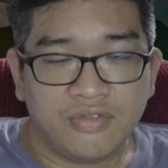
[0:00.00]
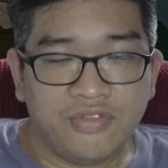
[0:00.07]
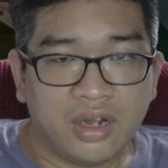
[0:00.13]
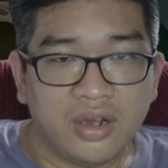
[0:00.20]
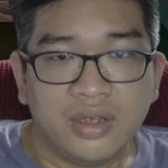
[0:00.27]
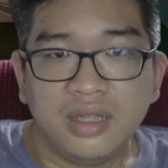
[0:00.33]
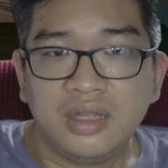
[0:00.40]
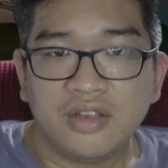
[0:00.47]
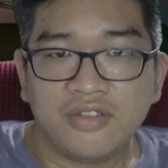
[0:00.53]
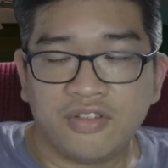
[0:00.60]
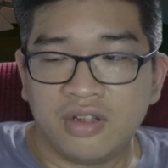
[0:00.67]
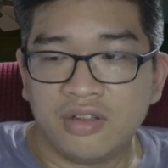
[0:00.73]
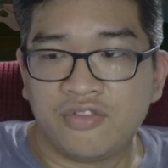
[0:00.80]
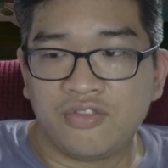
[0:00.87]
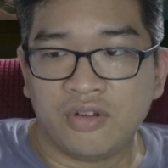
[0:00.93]
very
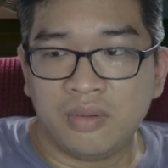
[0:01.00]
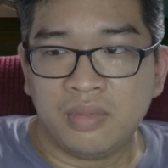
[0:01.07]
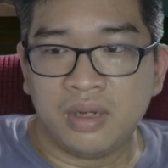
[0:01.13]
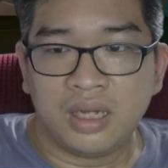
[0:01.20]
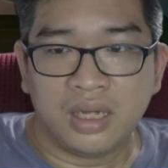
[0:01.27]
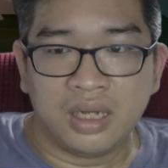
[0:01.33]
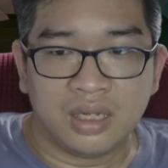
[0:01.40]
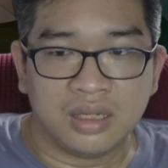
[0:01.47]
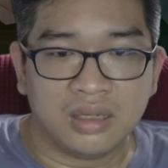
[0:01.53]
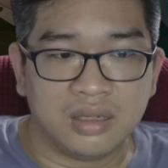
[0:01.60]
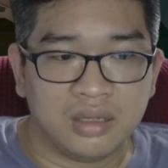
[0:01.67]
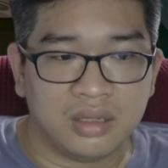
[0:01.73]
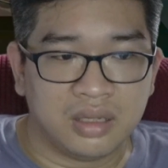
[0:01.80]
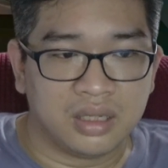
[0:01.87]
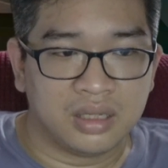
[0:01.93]
different from
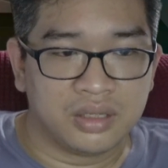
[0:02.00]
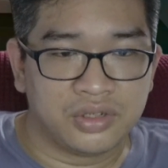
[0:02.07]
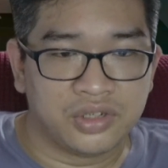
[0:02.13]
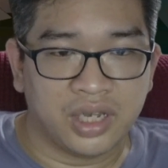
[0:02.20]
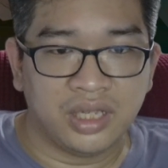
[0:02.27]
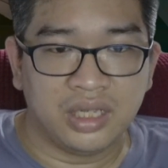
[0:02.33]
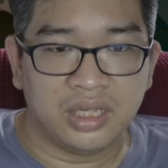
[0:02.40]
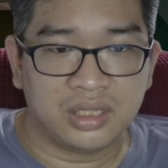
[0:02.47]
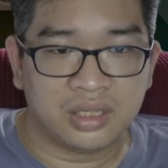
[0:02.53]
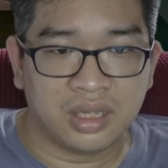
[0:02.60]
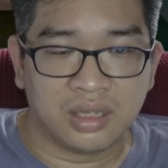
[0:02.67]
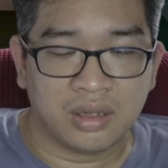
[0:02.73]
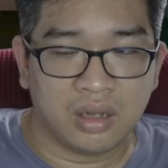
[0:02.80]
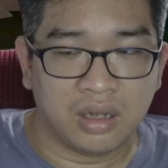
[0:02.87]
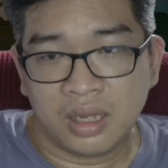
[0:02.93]
the Chinese that